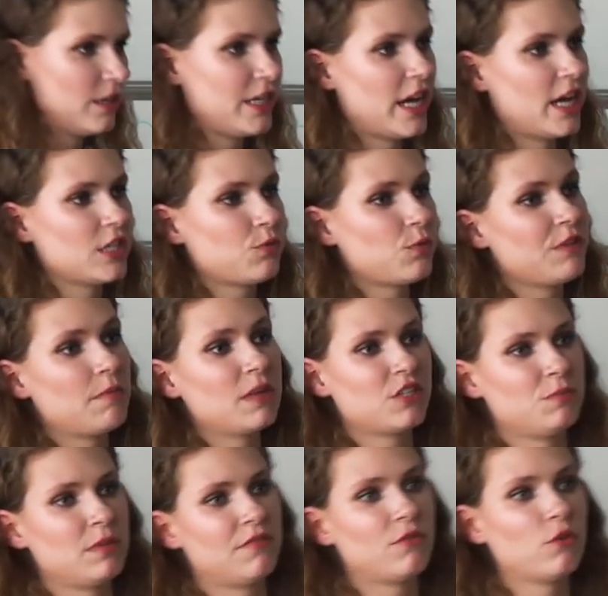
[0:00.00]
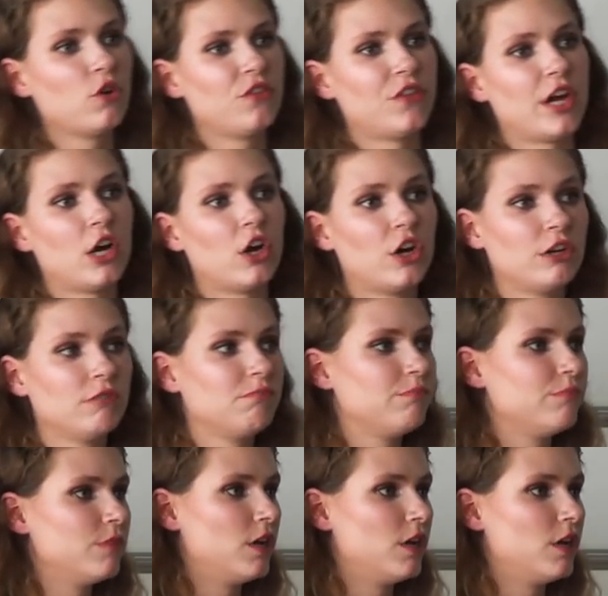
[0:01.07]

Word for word: Yeah, as we've mentioned before, there are